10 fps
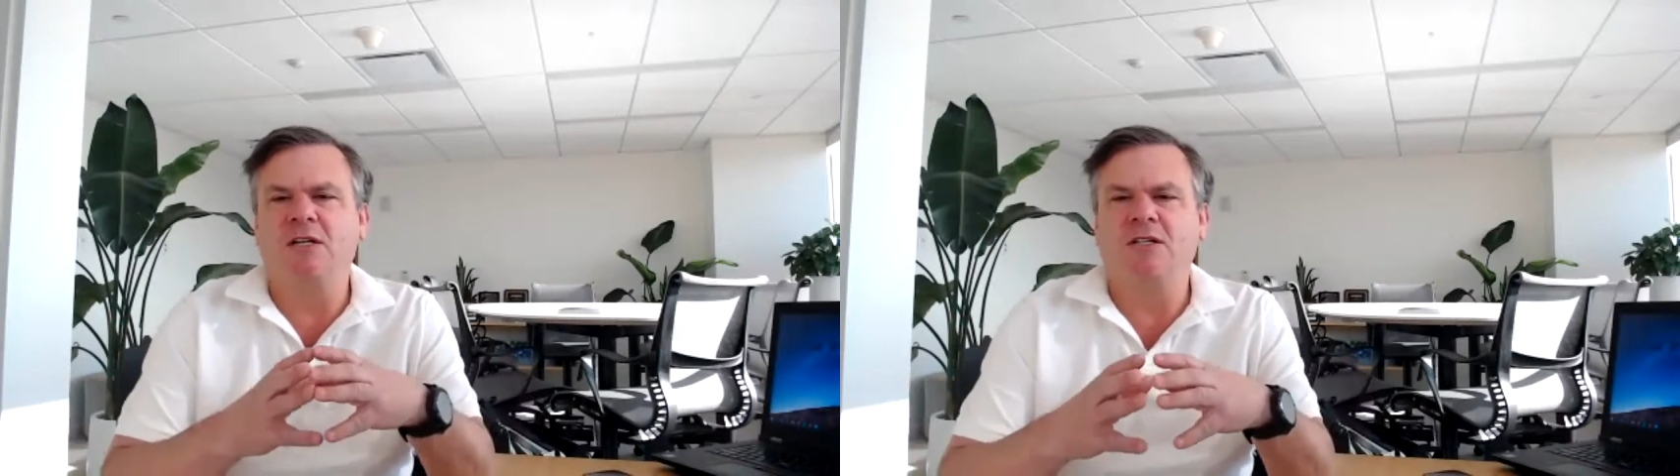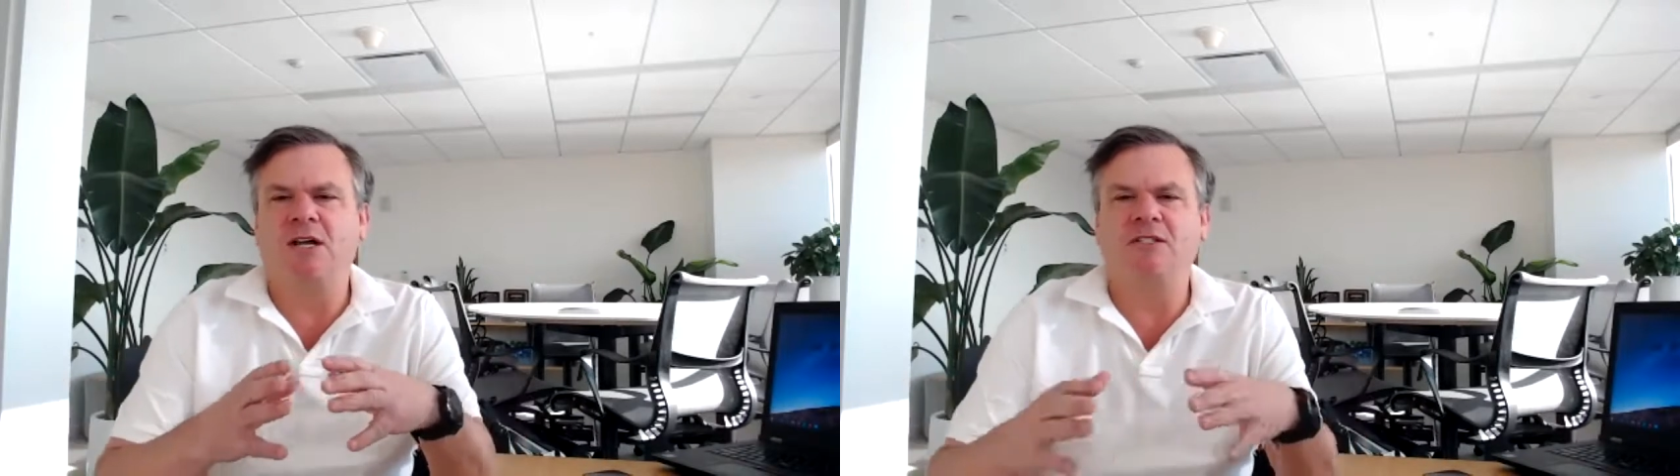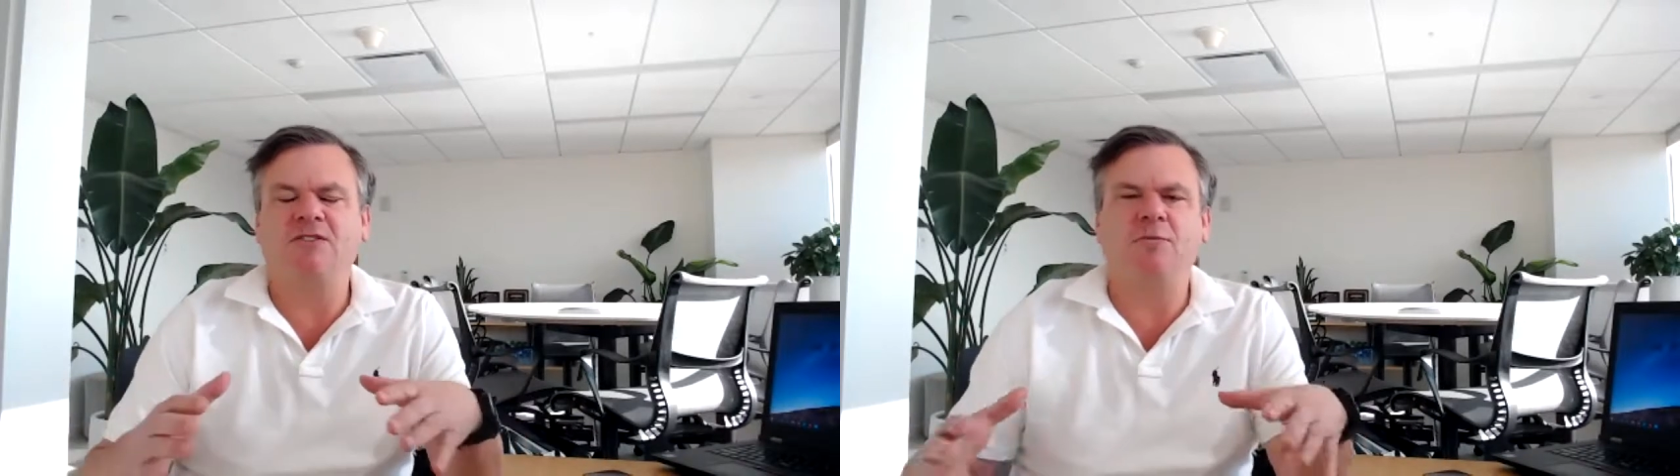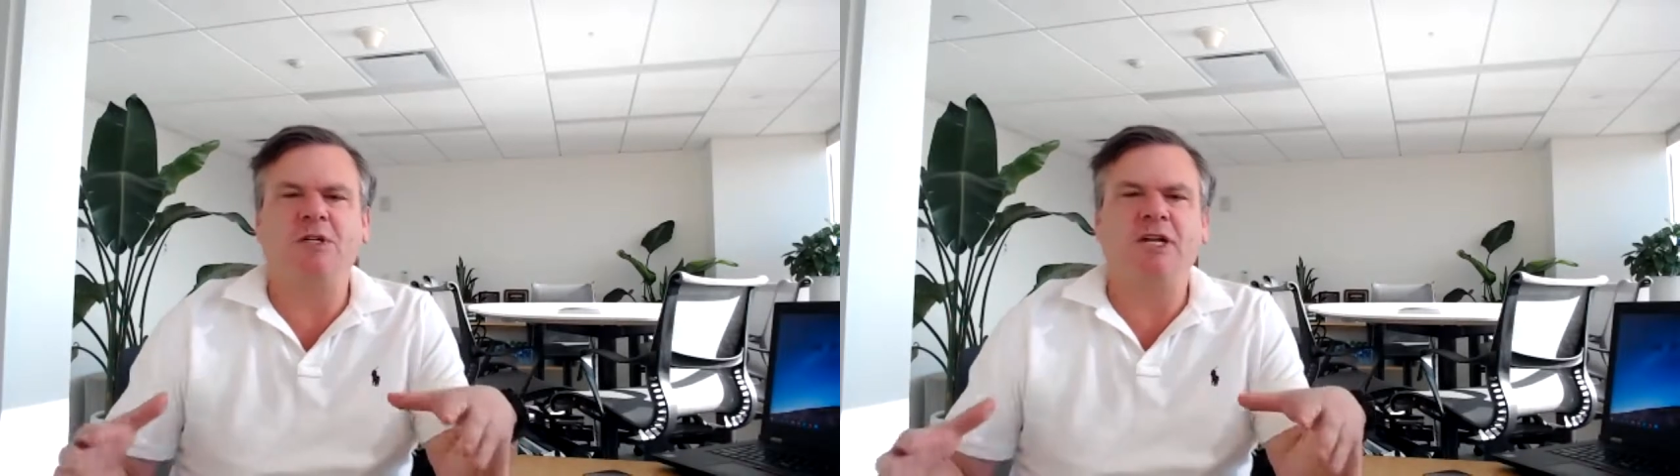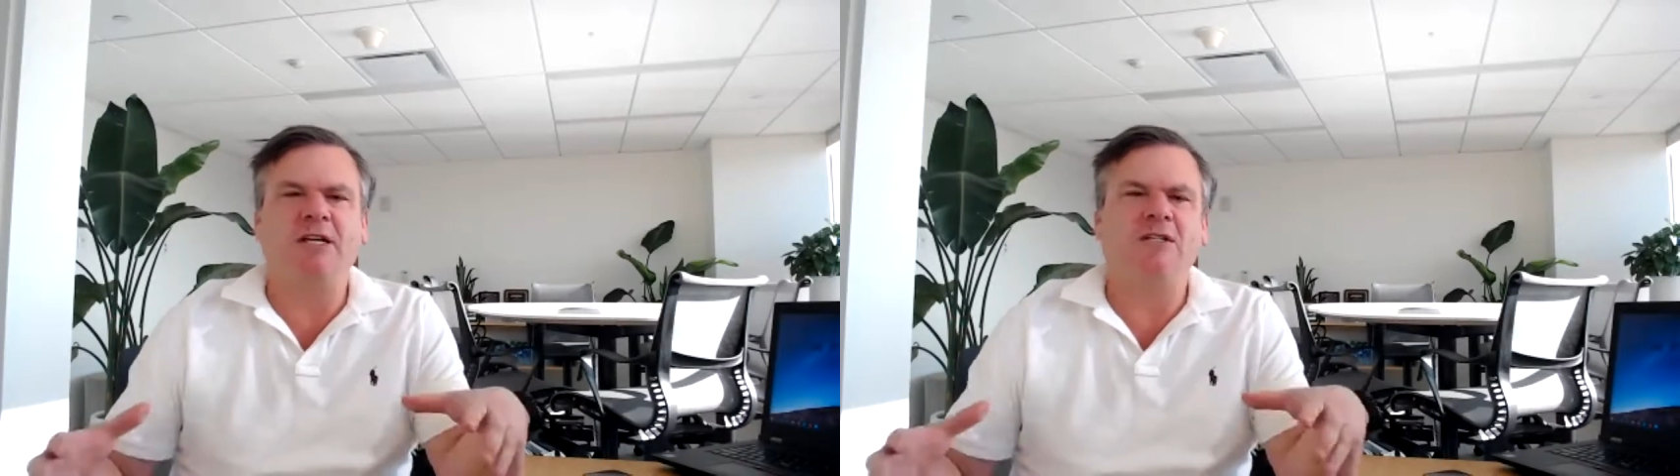lots of
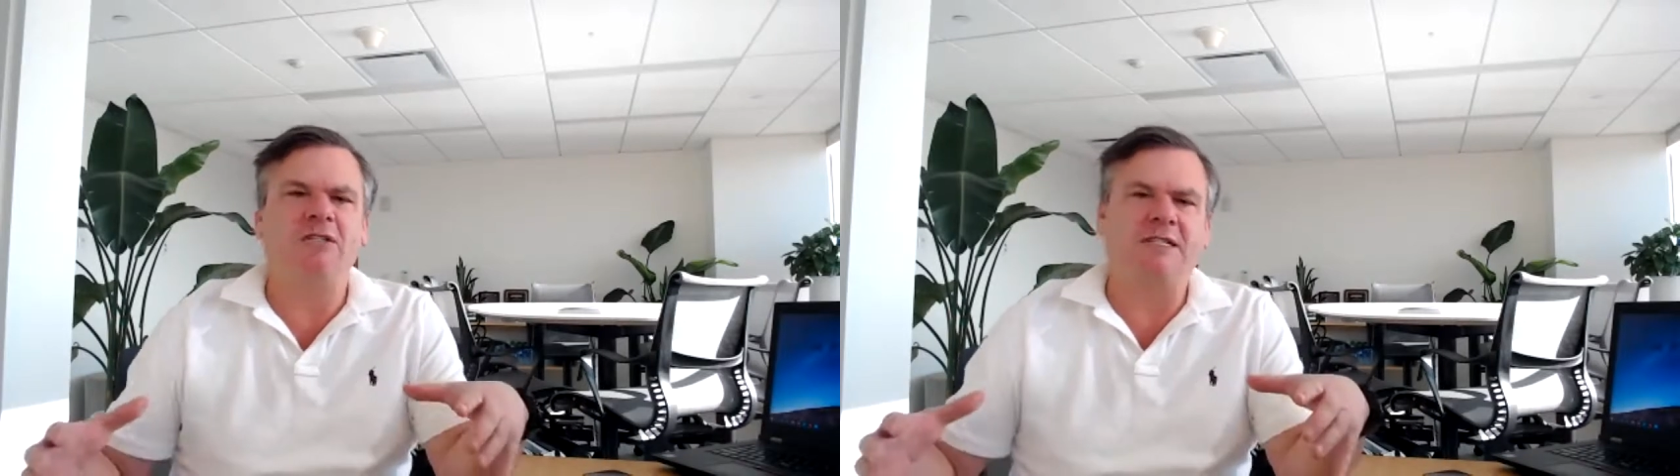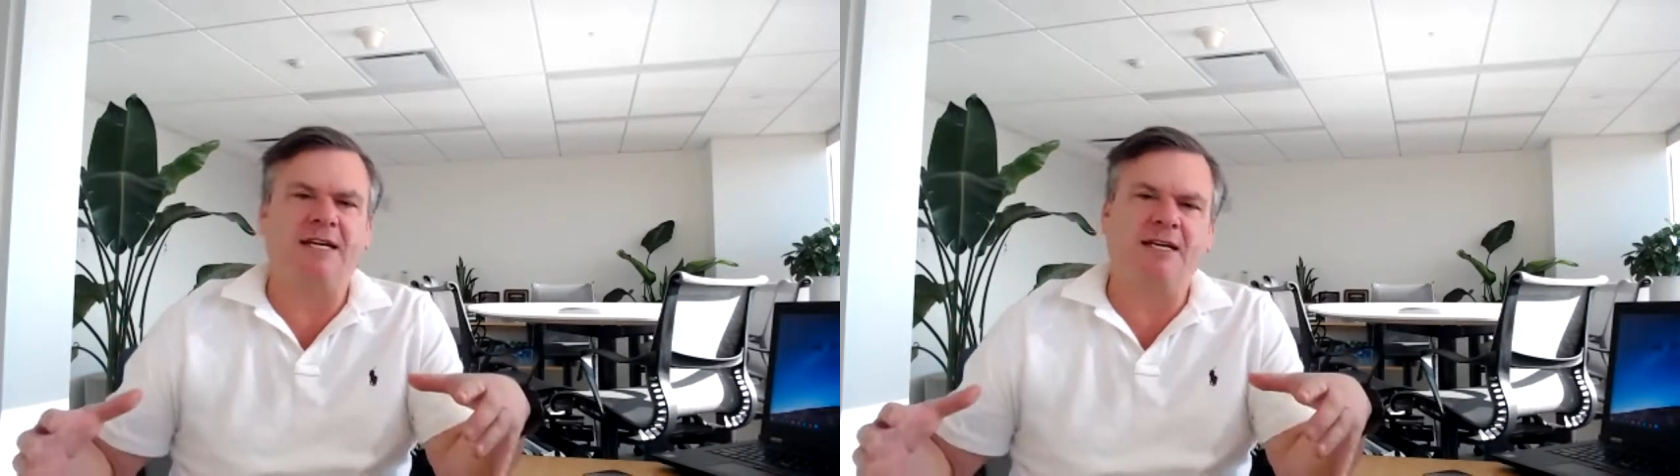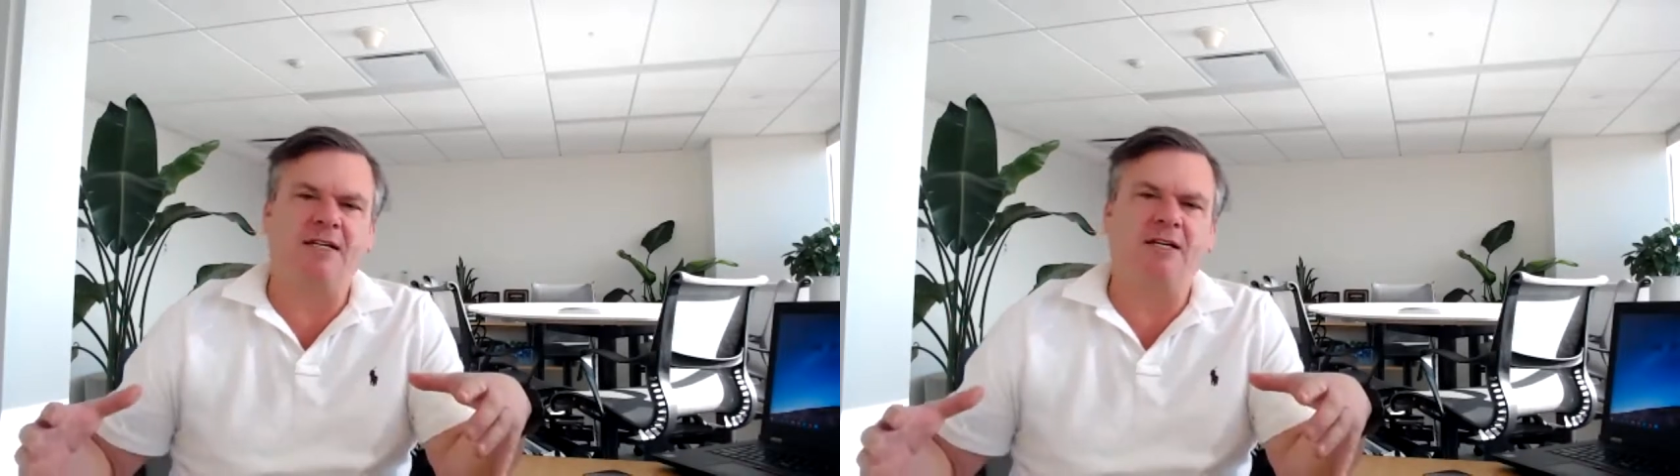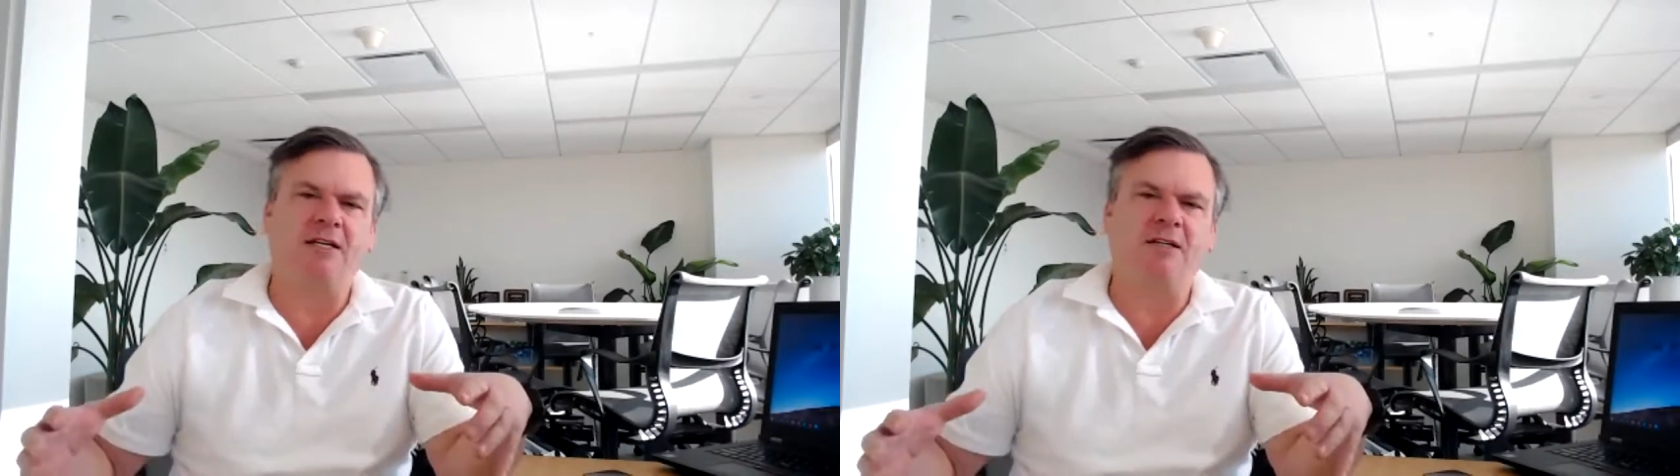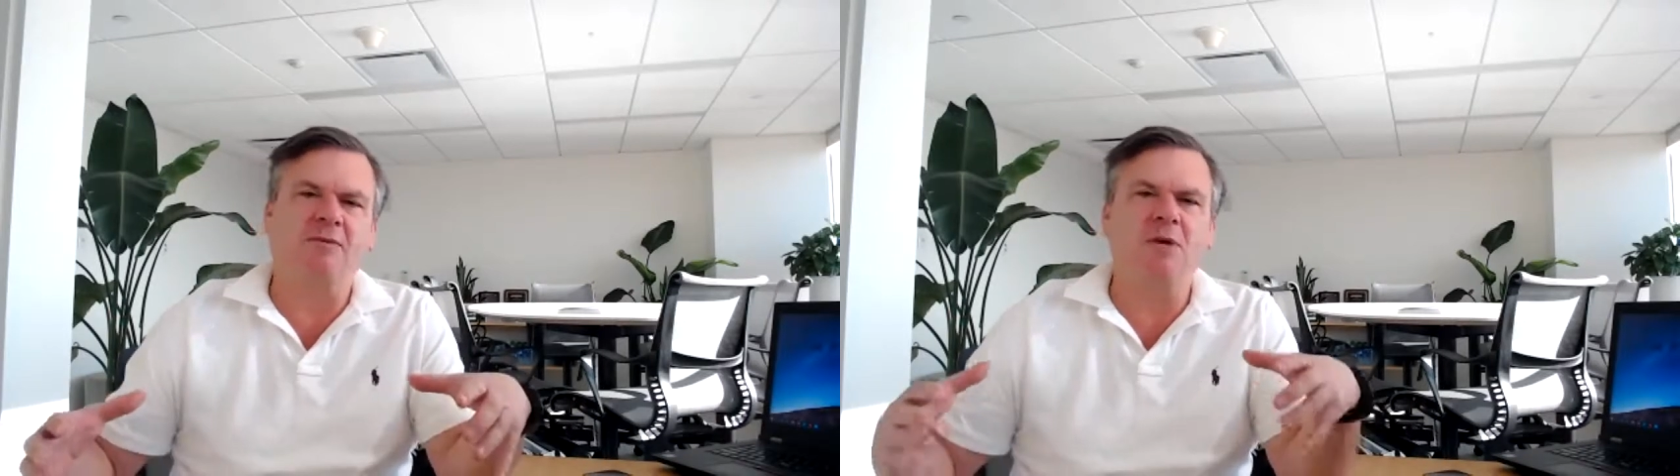molecular
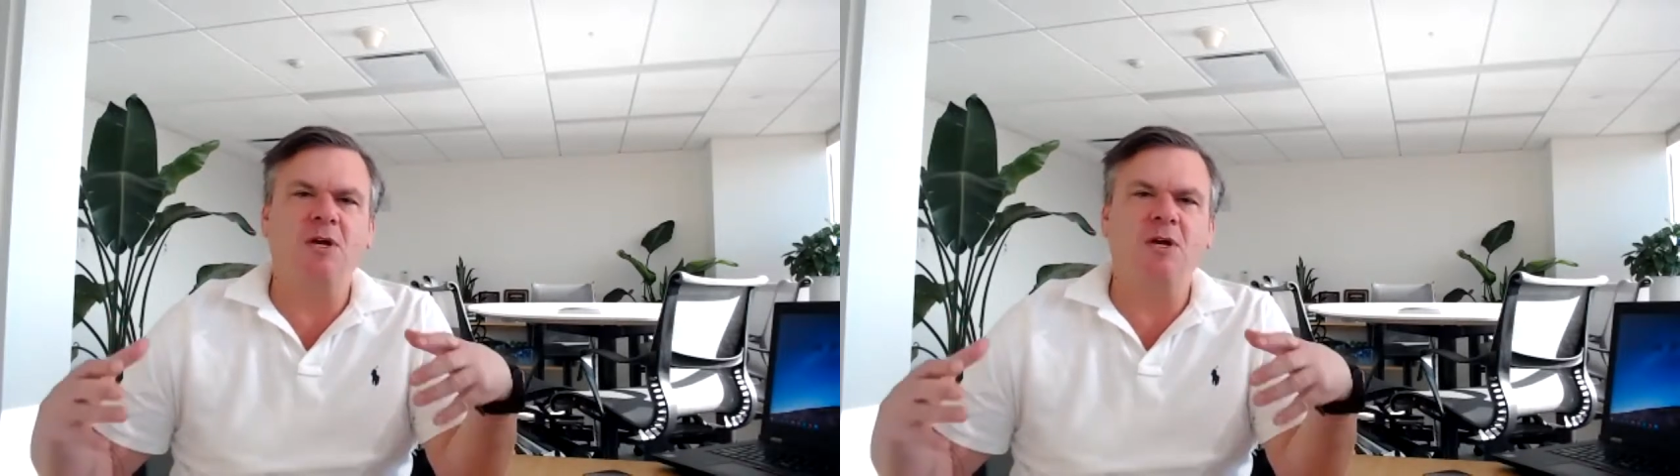data,